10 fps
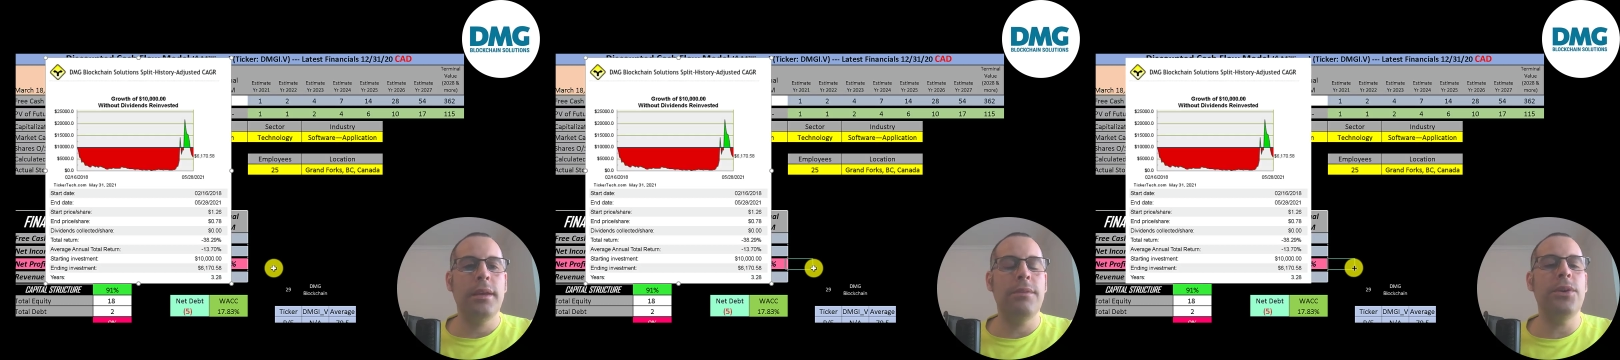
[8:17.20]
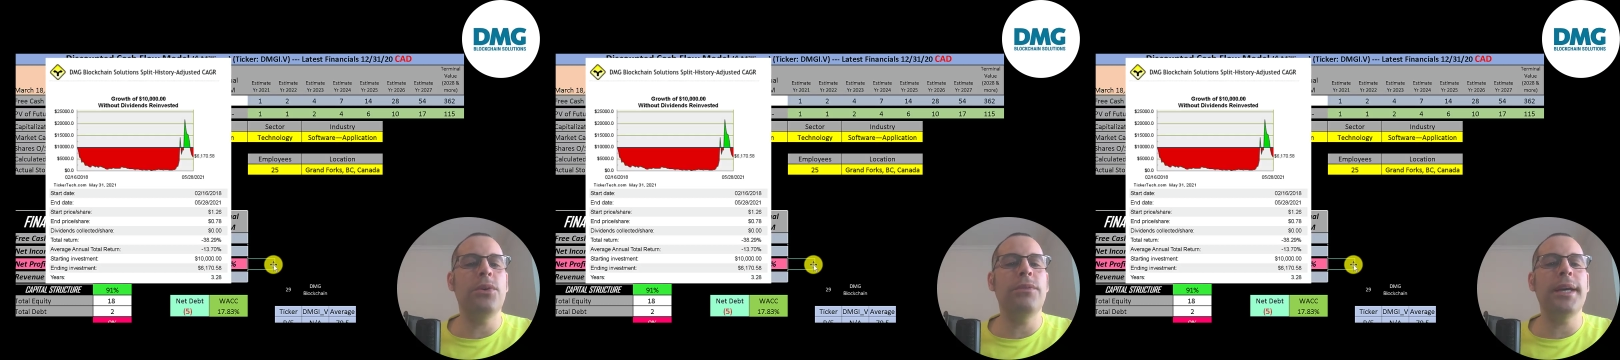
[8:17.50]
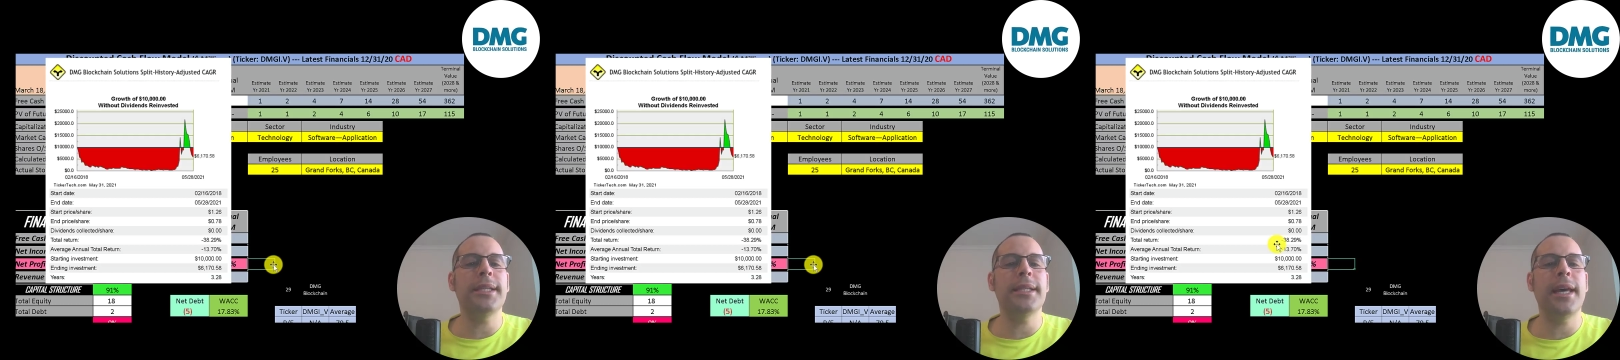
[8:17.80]
If you
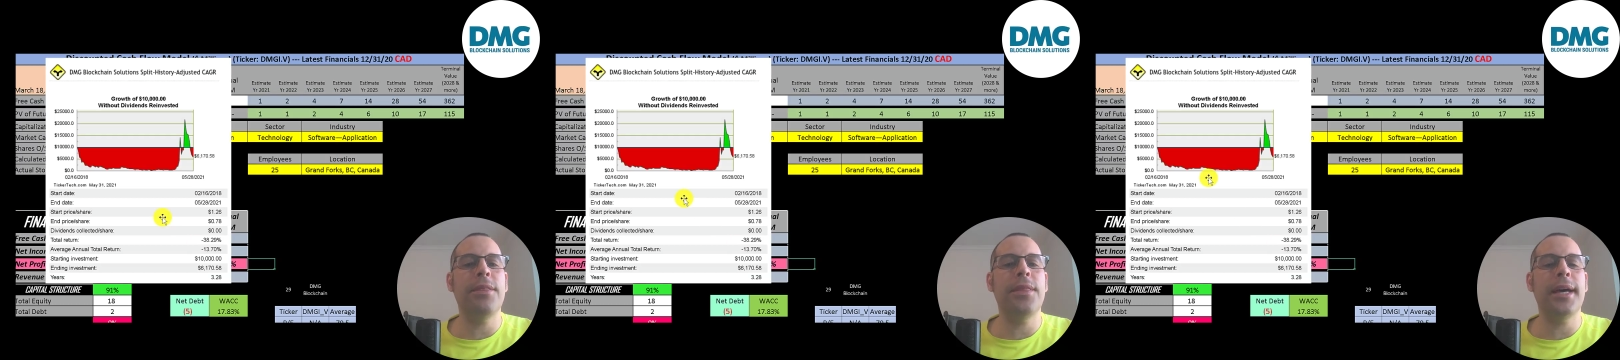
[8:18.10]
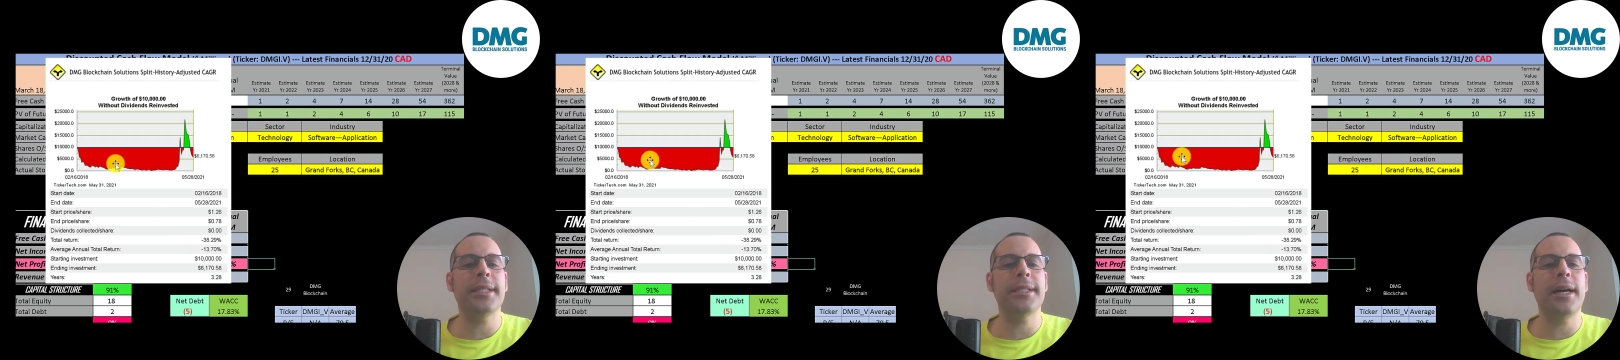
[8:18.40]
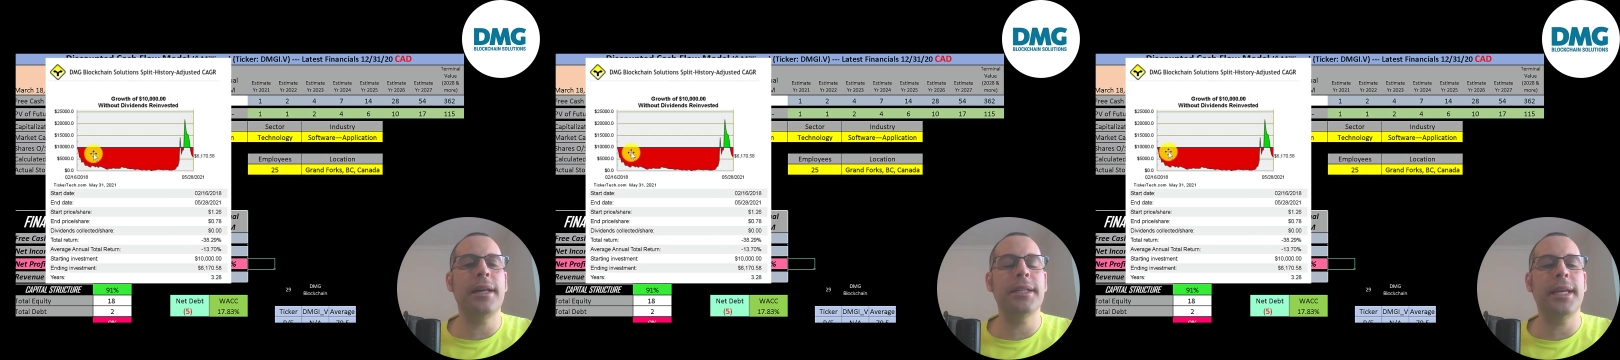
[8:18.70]
invested
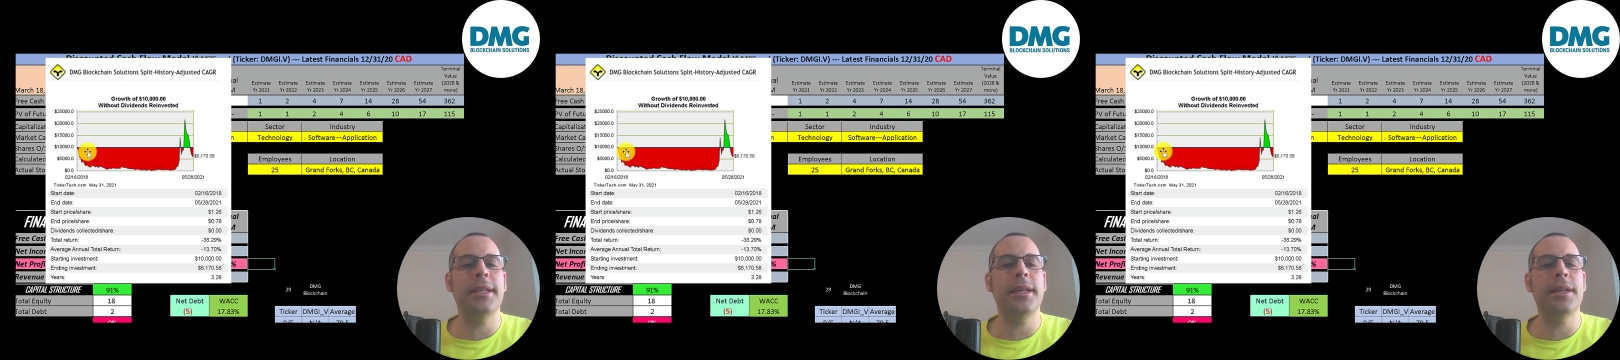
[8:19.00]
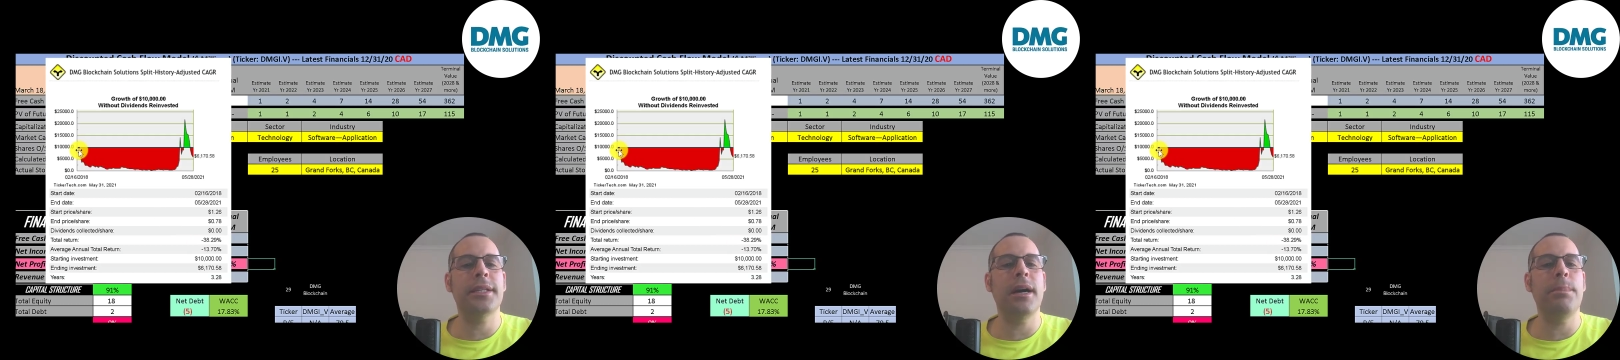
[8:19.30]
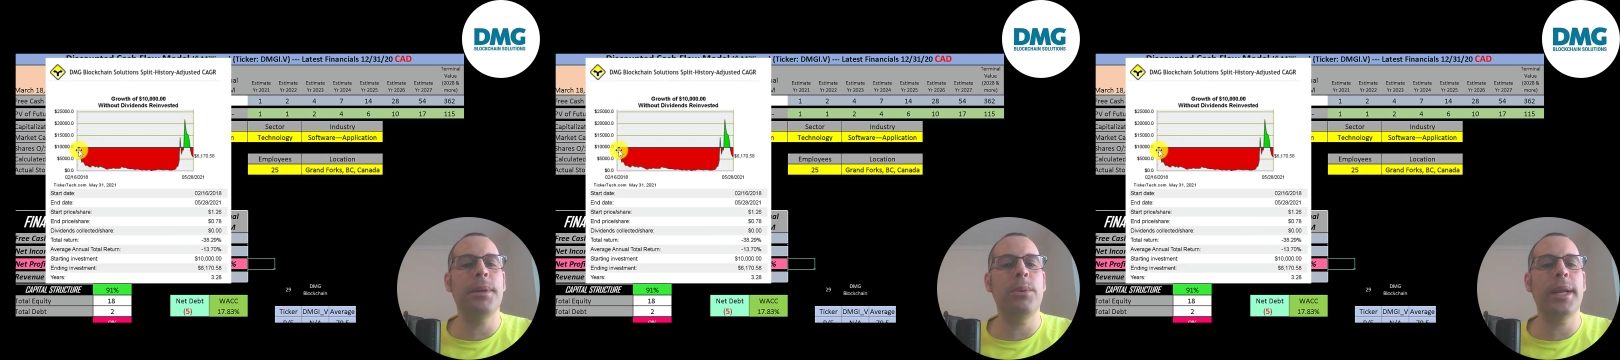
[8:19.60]
$10,000 into this
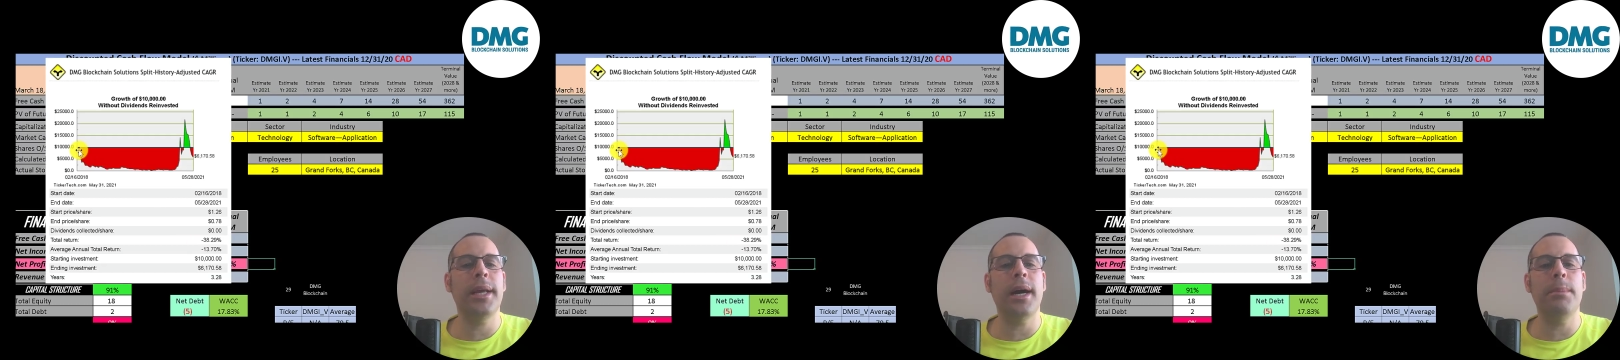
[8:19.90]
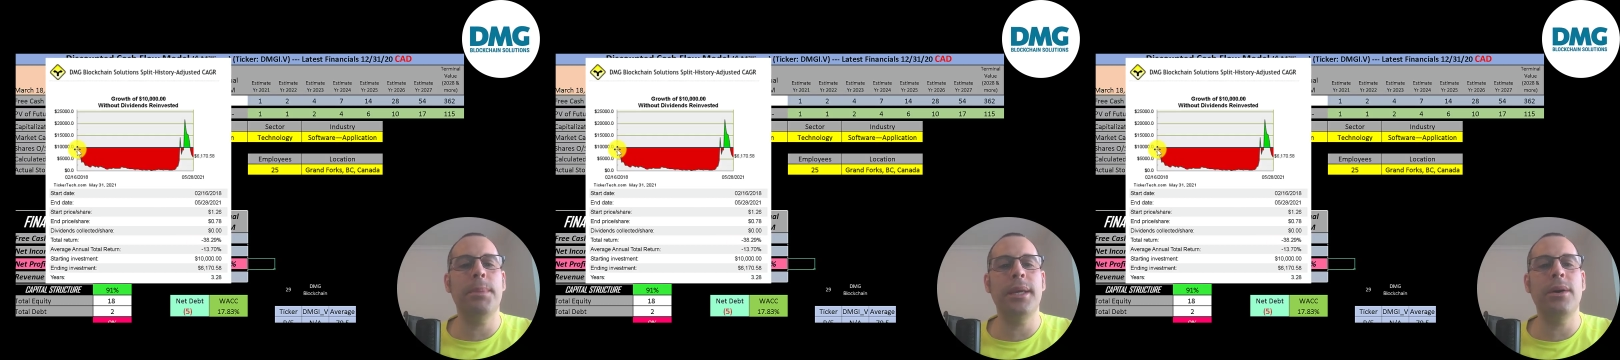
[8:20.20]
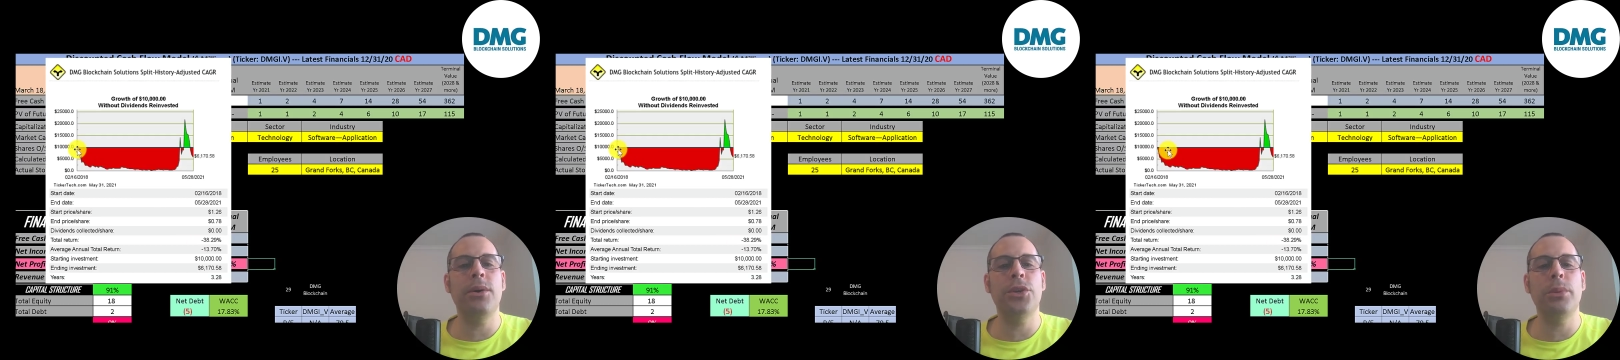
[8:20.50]
company when it
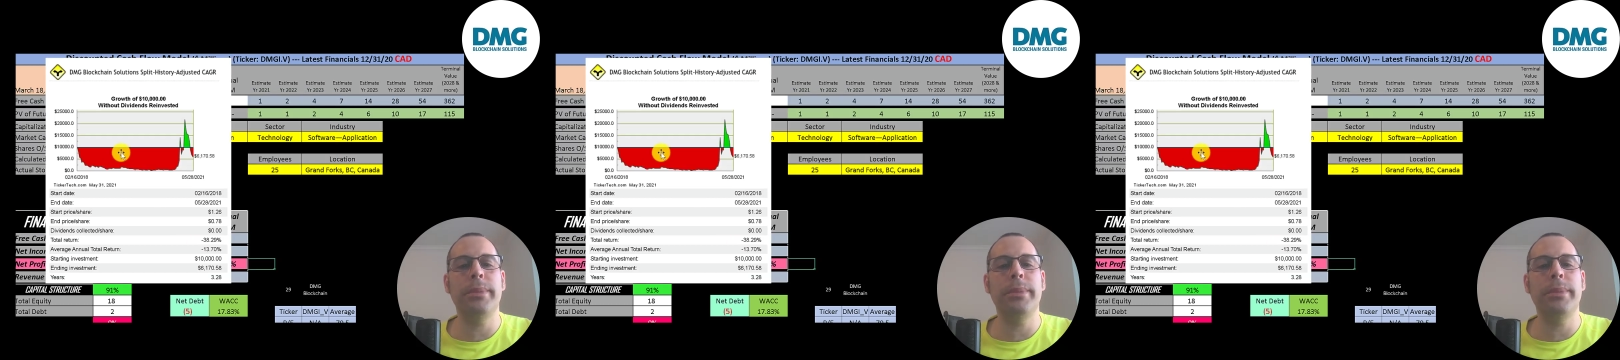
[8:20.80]
IPO'd,